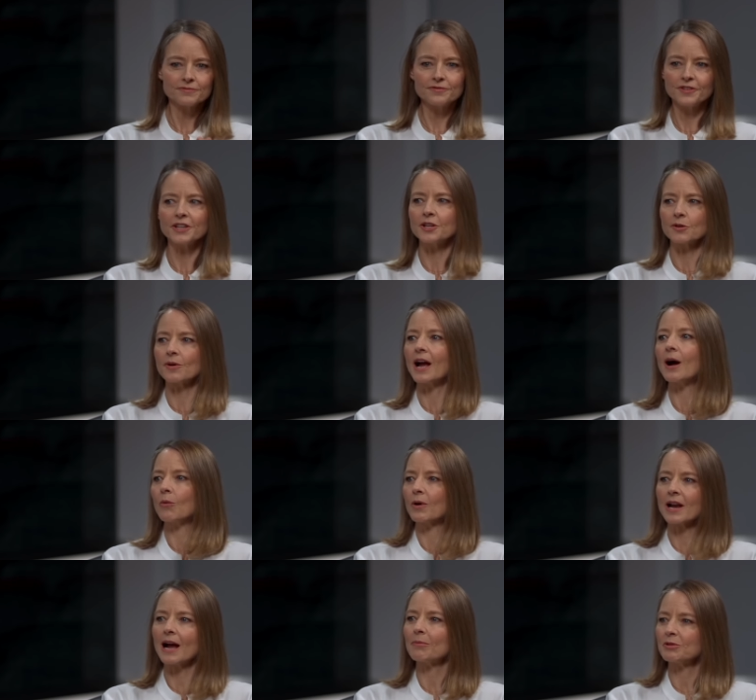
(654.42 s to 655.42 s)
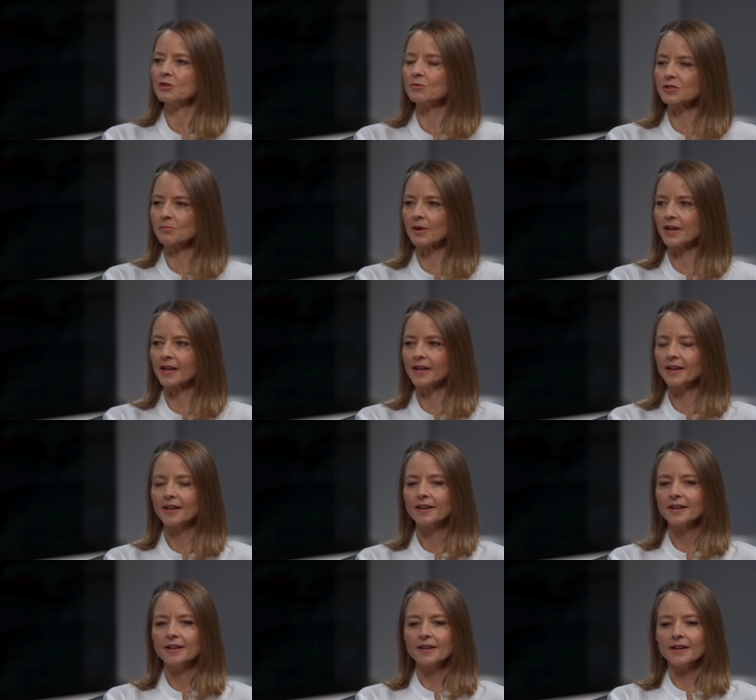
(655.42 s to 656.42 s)
figure out what happened to his money.
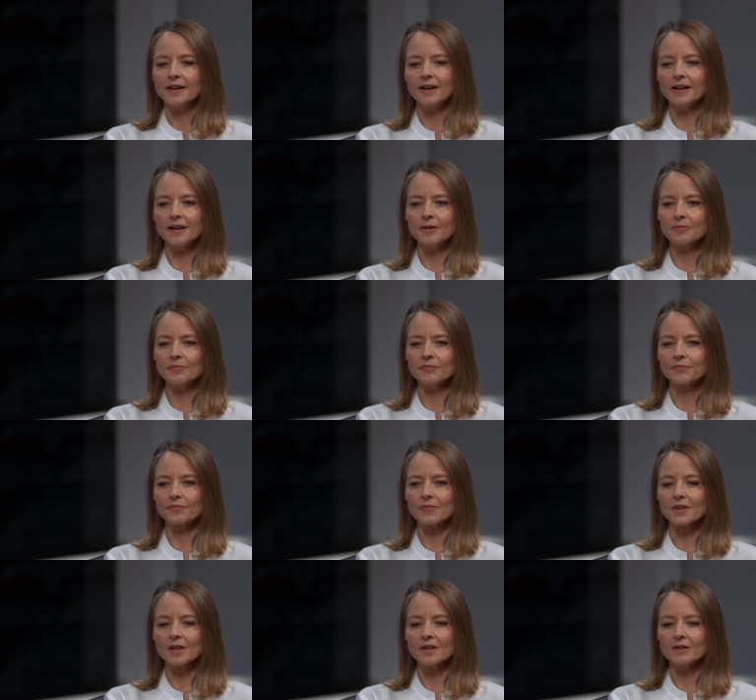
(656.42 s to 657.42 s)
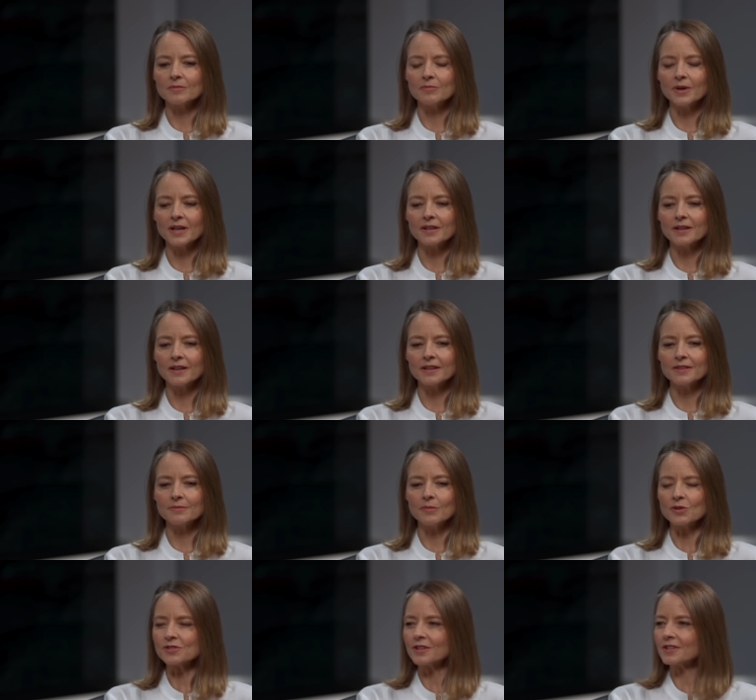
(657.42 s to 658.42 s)
Um, but
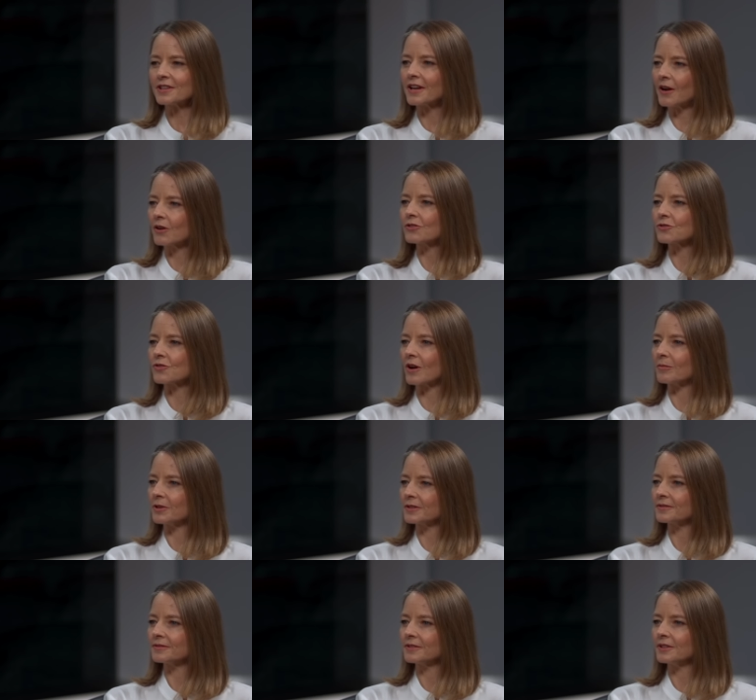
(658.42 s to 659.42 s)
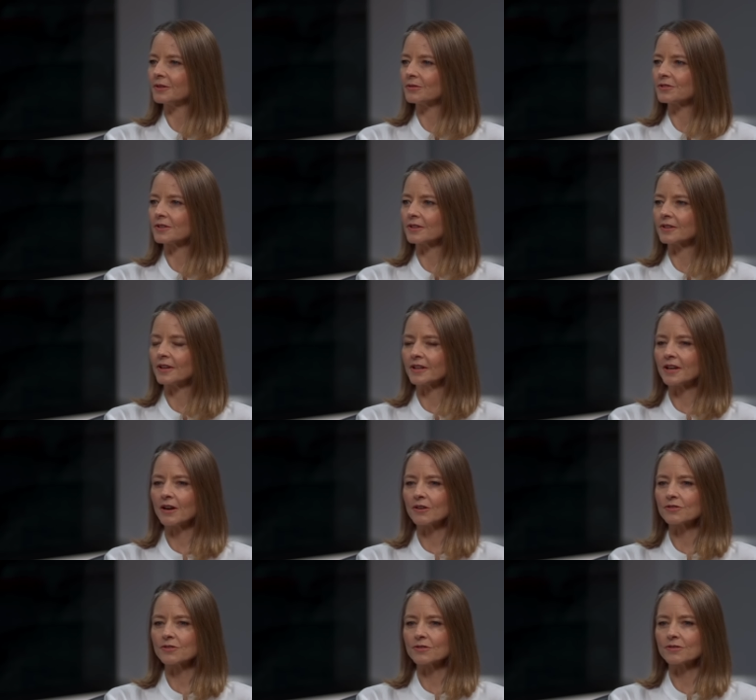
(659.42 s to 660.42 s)
mostly it's a character drama. You know, it's a, a,
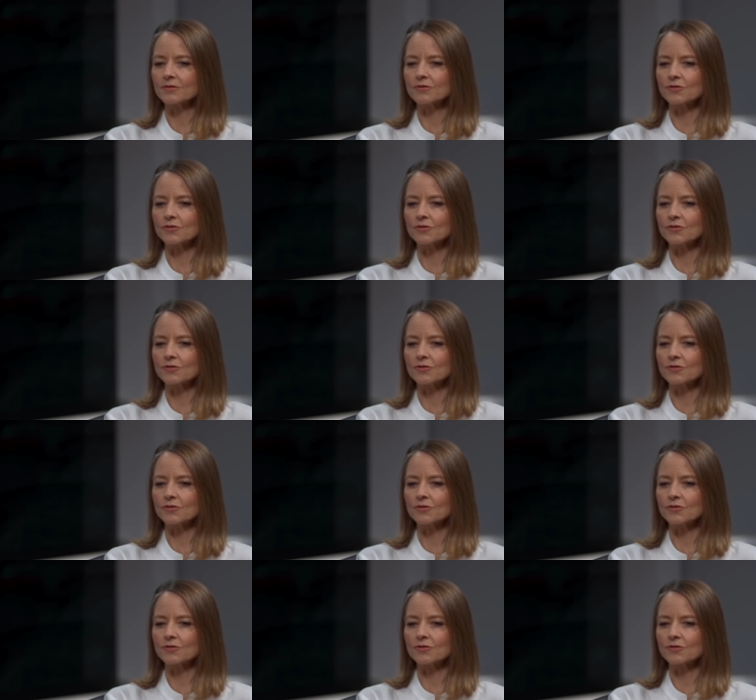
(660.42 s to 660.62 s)
character